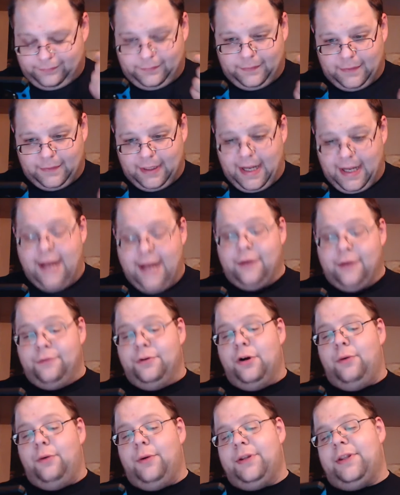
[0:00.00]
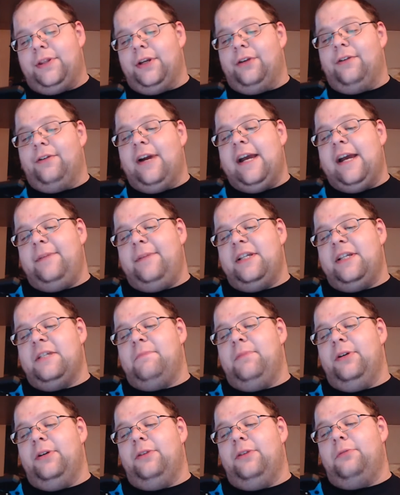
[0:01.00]
don't know what the Grammys,
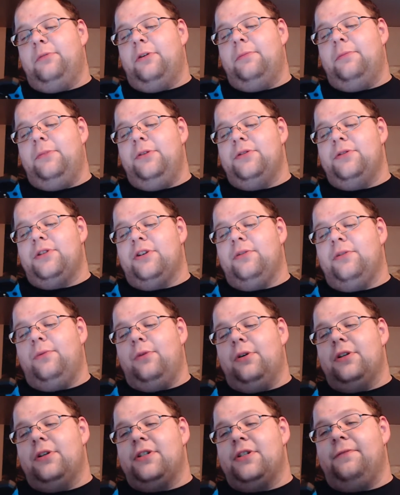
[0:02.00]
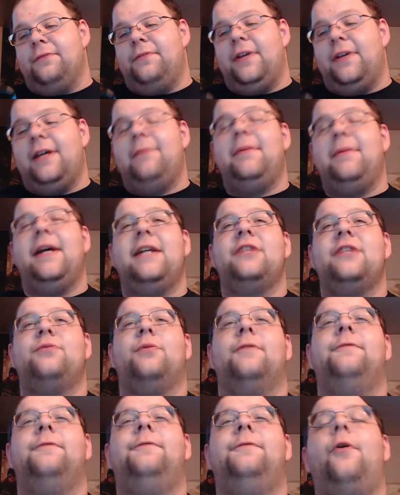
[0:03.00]
Billboard Music Awards, or VMAs were
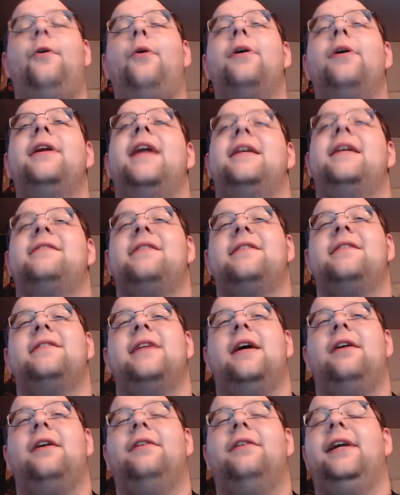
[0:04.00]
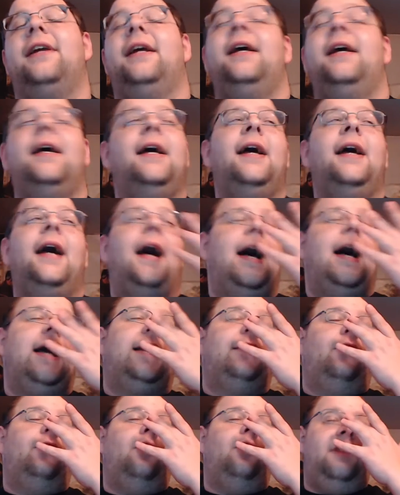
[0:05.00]
for necessarily. I
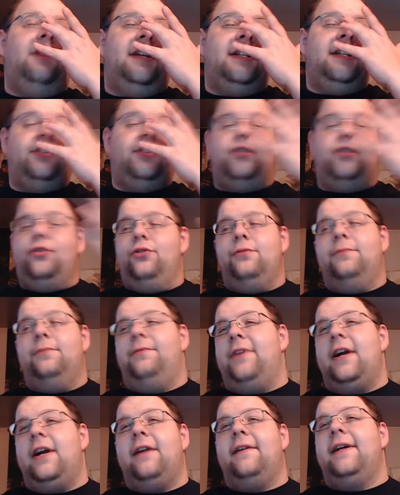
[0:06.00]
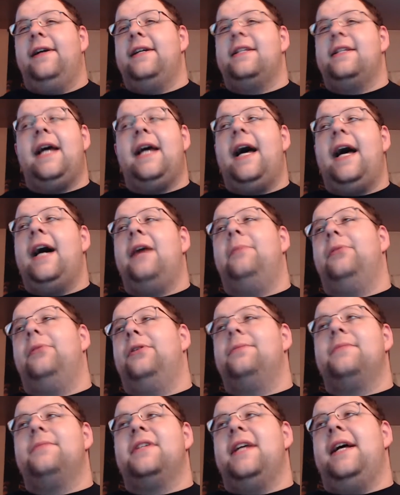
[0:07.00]
could only assume various
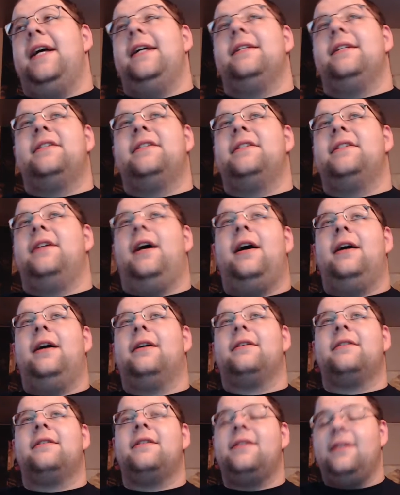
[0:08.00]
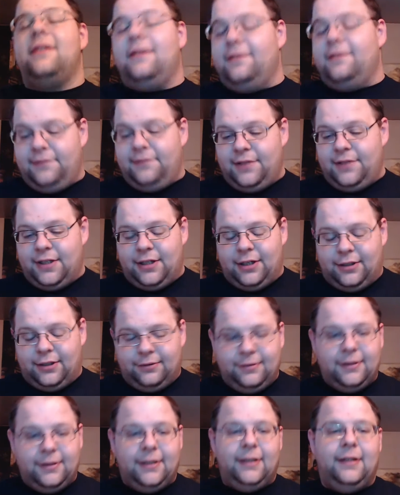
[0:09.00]
albums and songs, you know,
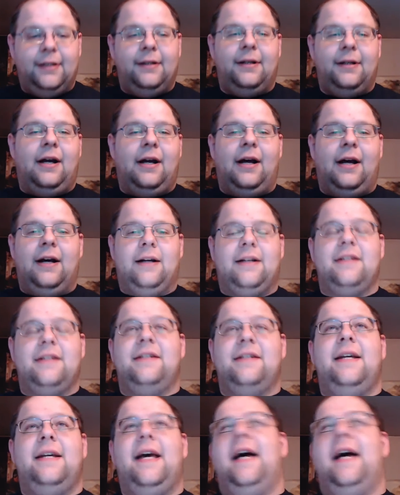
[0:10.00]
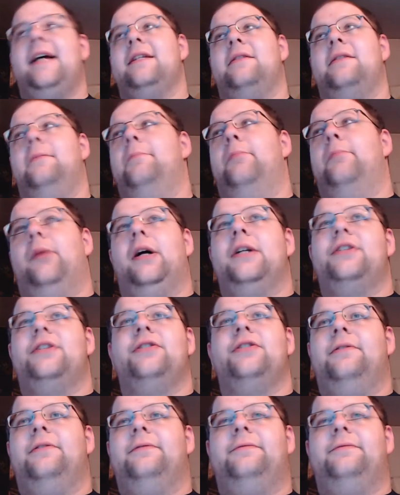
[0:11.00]
because he has a bunch
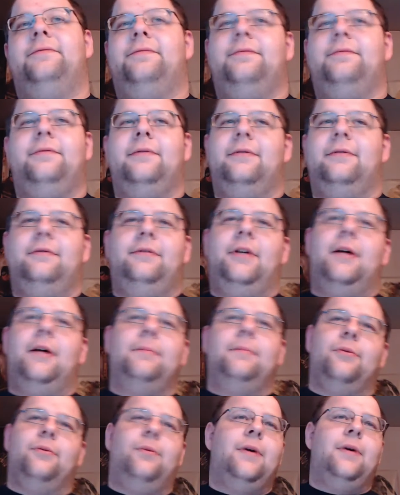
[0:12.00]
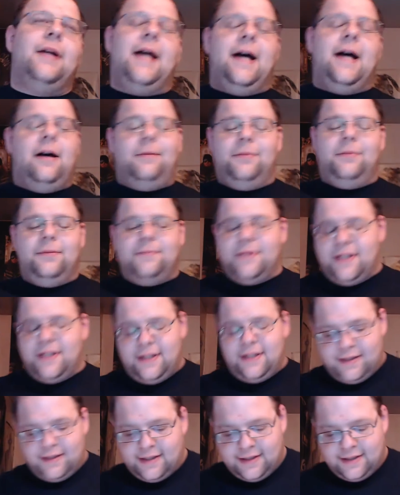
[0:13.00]
of #1 albums
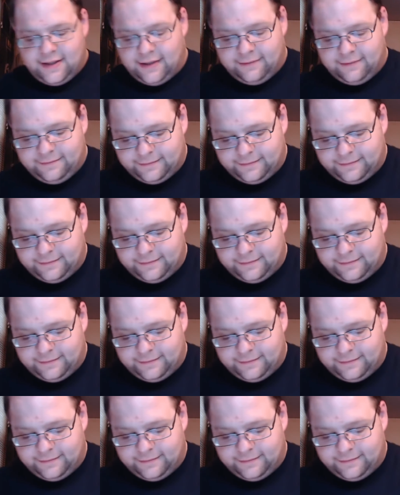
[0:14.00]
and stuff,